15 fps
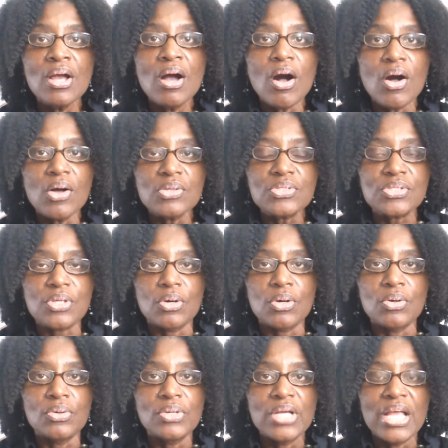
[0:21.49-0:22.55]

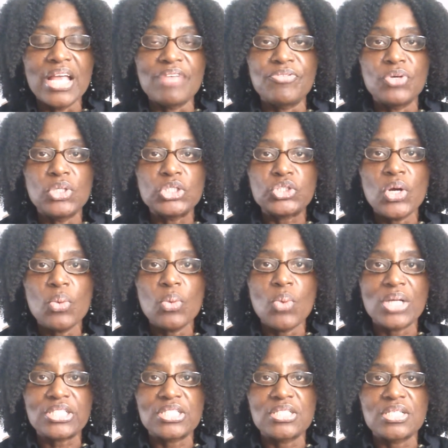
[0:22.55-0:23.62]
Also, if you enjoy
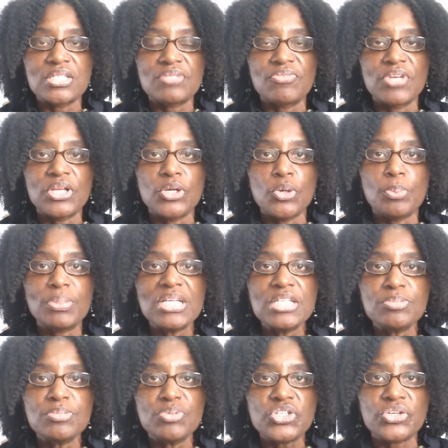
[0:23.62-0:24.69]
watching this video,
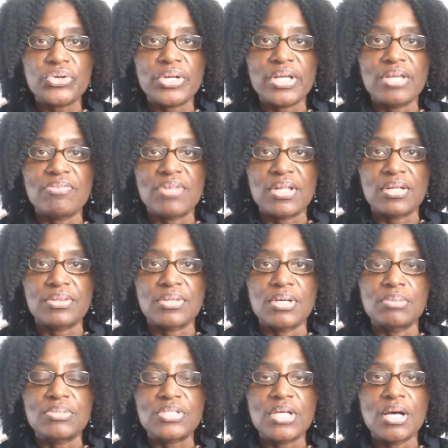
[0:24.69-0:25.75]
please be sure to give it a
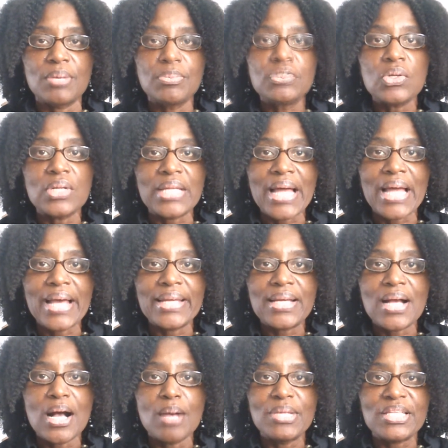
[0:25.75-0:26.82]
thumbs up, or like,
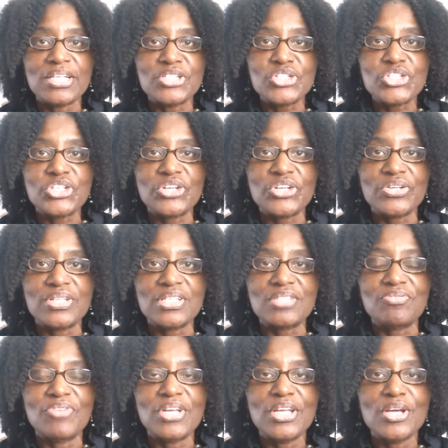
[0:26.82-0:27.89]
comment, and share
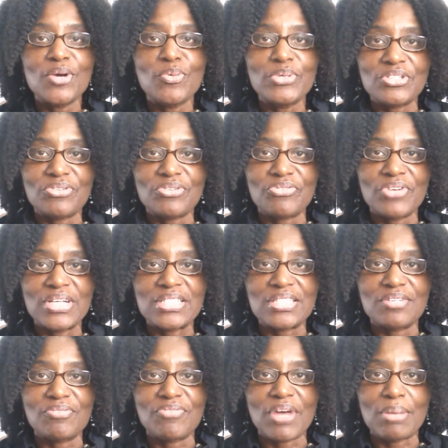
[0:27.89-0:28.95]
this video with your friends
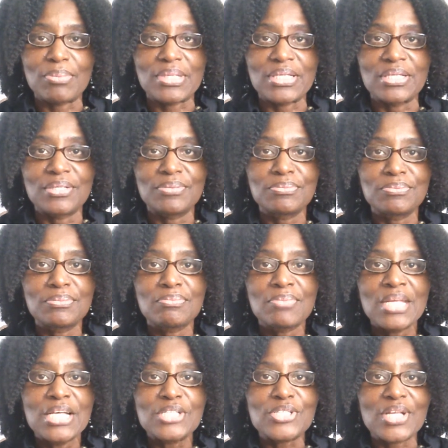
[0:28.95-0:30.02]
and family.
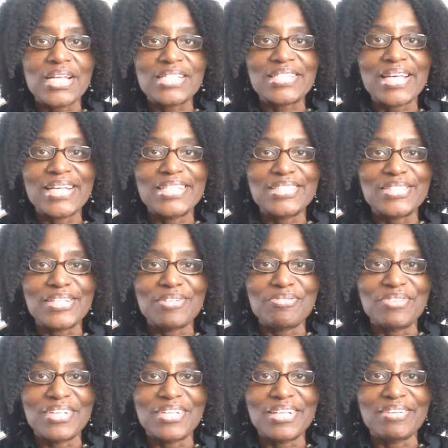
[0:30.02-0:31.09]
So let's get into the
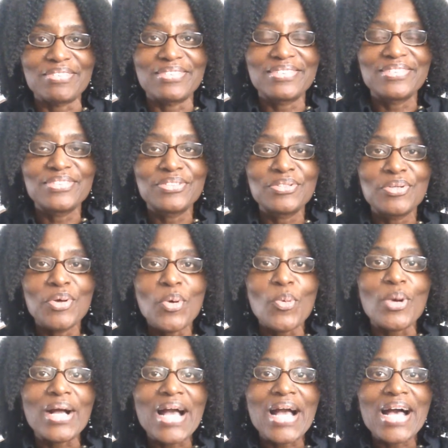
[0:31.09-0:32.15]
video.
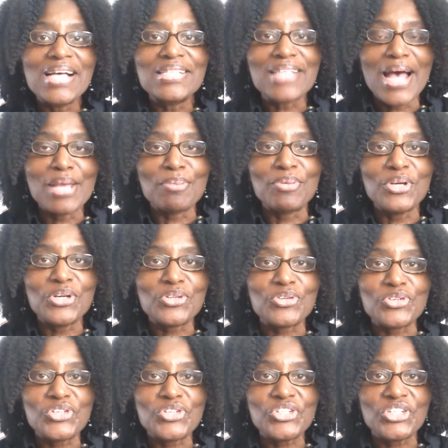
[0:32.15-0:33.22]
Well guys, I am here
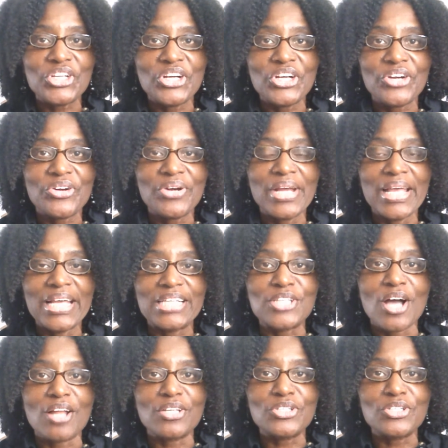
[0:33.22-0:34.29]
to share a
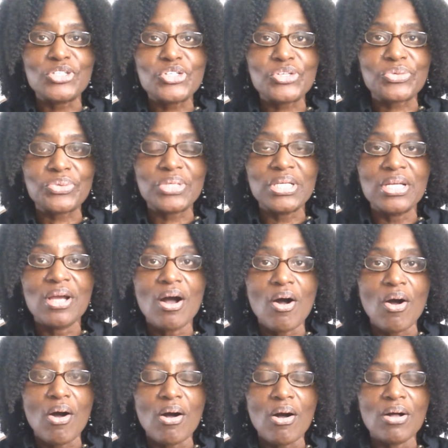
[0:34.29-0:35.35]
Dollar Tree
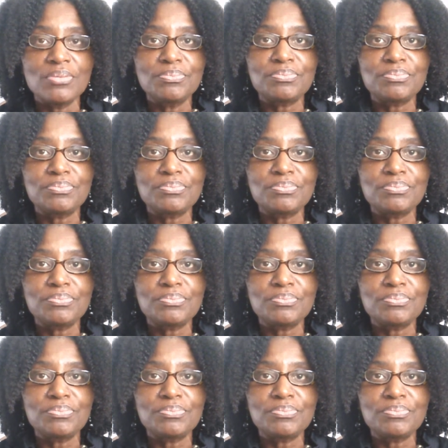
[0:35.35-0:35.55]
haul.